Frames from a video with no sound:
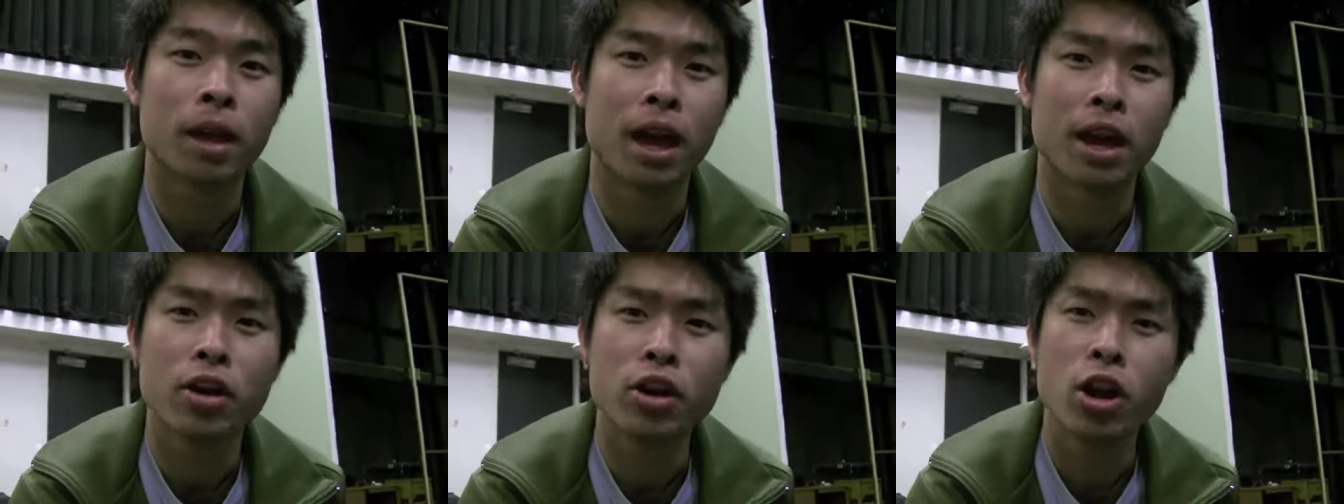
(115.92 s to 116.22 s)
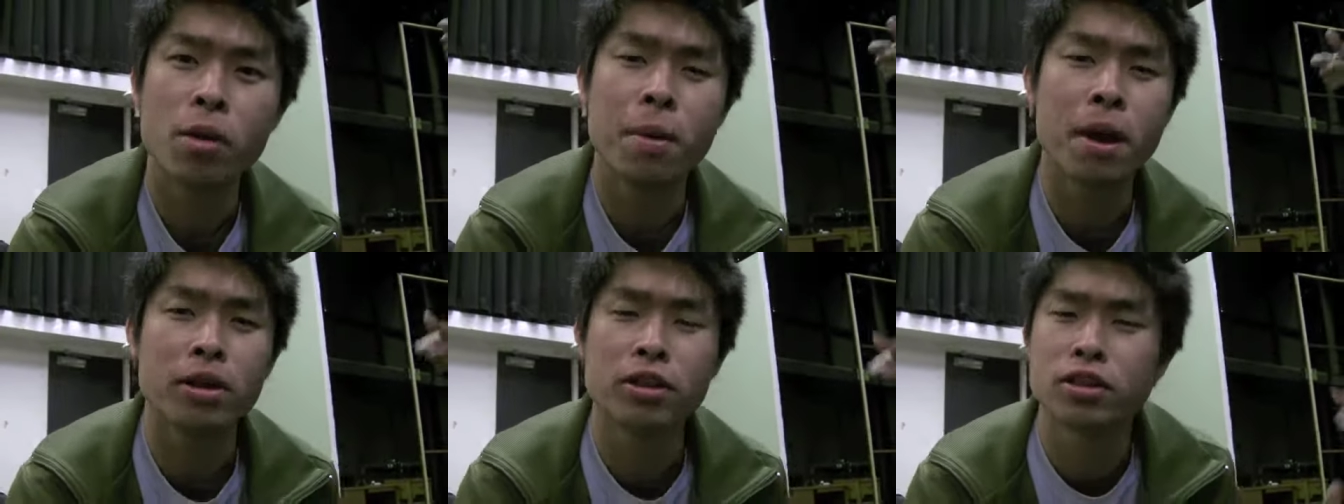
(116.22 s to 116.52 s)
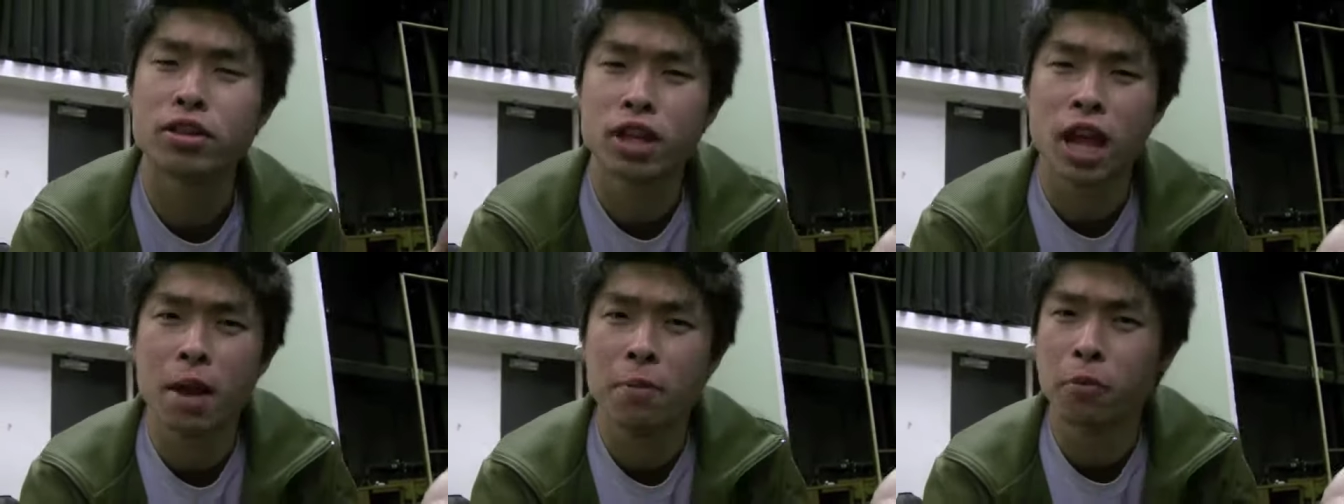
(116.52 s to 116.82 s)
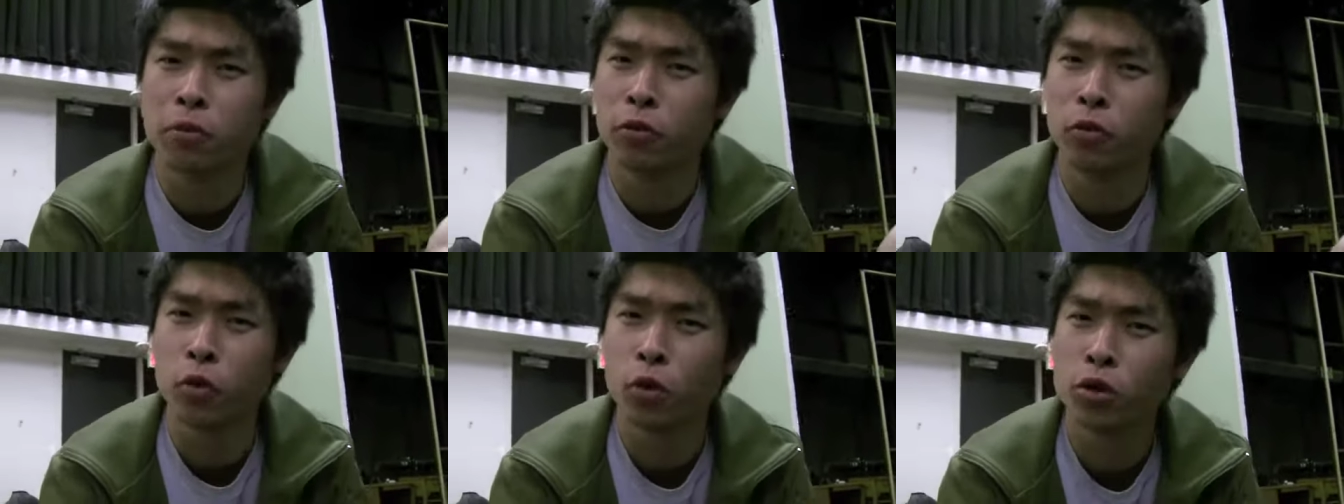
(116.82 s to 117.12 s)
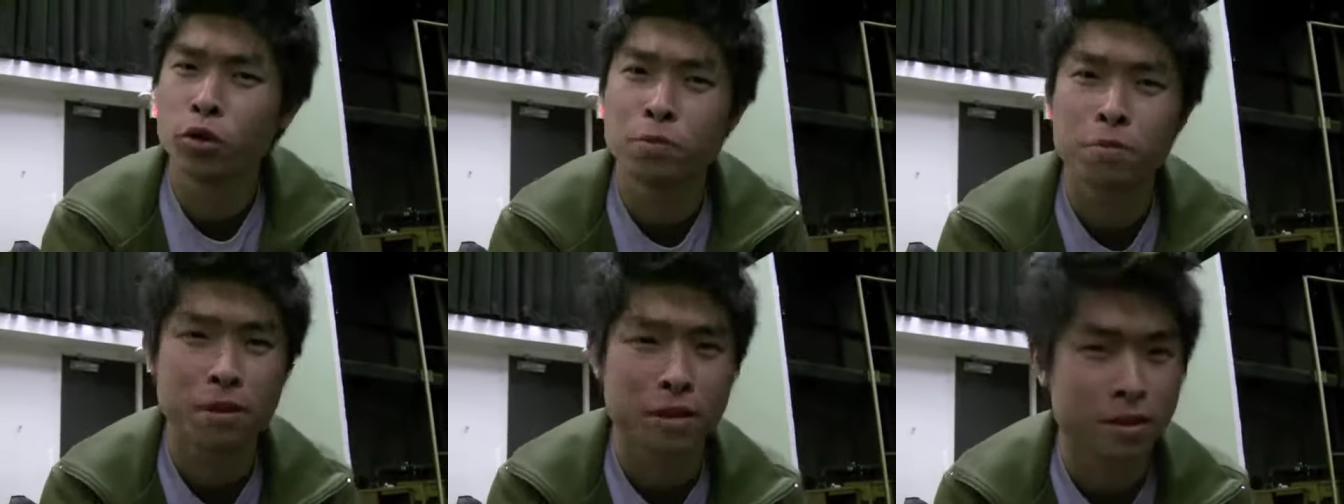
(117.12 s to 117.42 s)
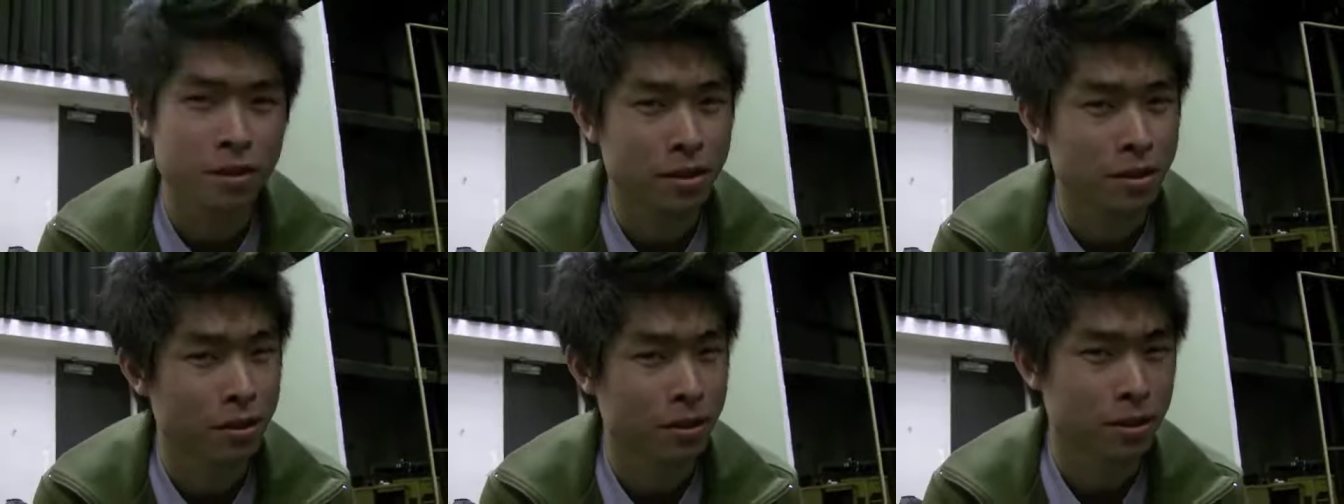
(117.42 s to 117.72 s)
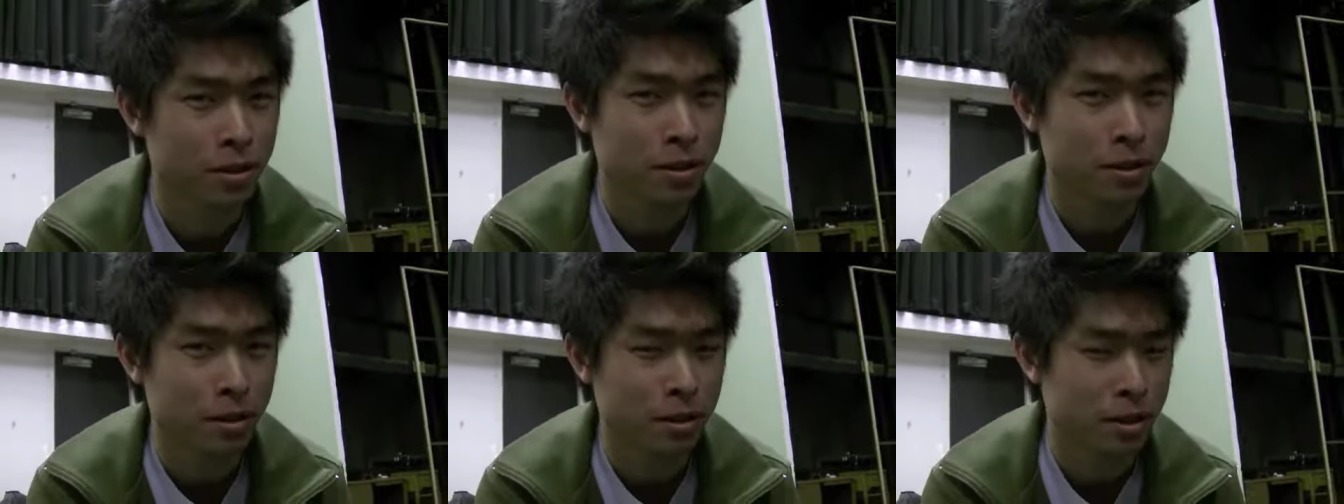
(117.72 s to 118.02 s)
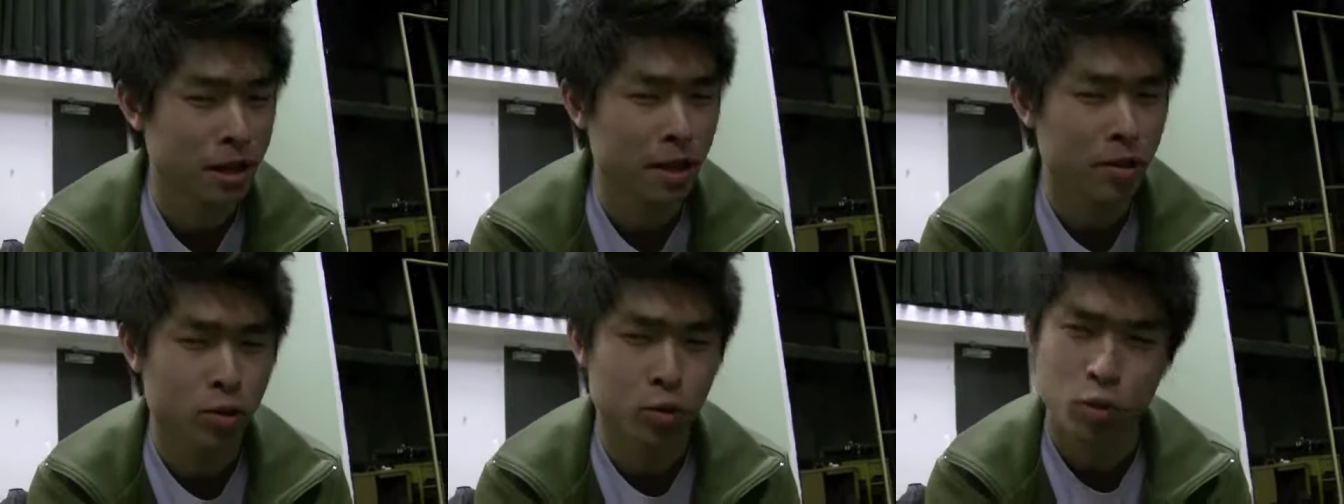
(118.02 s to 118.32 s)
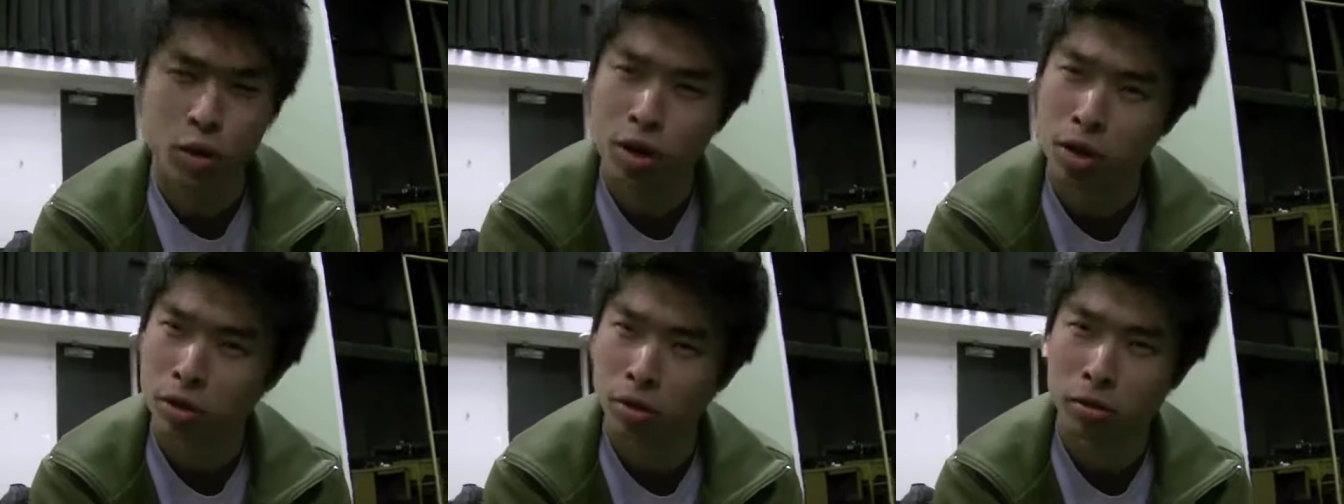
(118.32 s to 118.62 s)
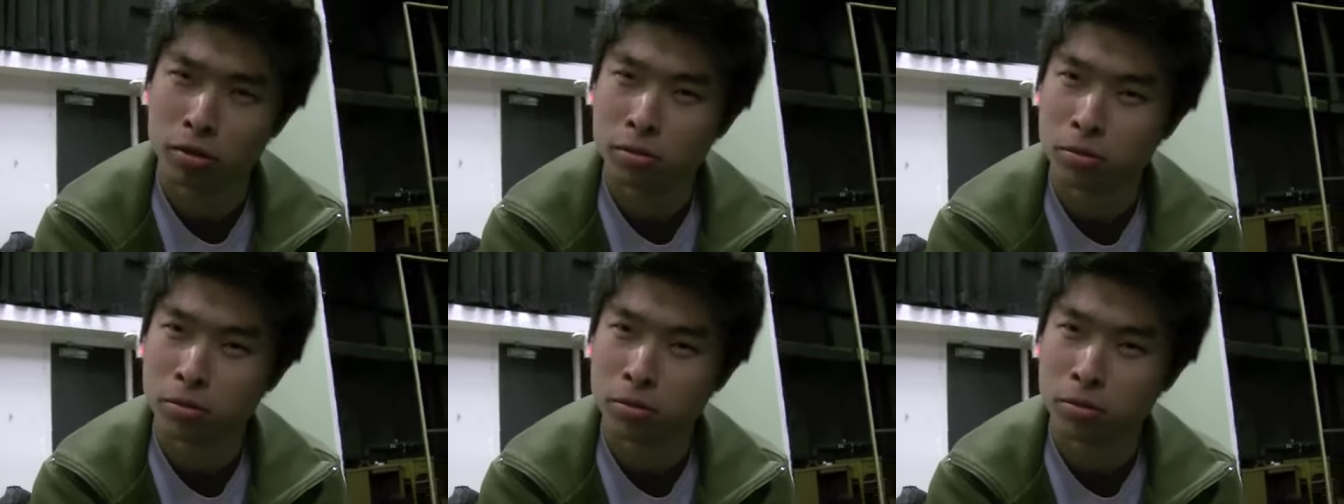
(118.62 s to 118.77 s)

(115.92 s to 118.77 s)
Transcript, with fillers: I don't know about this April Fool's business. It sounds real.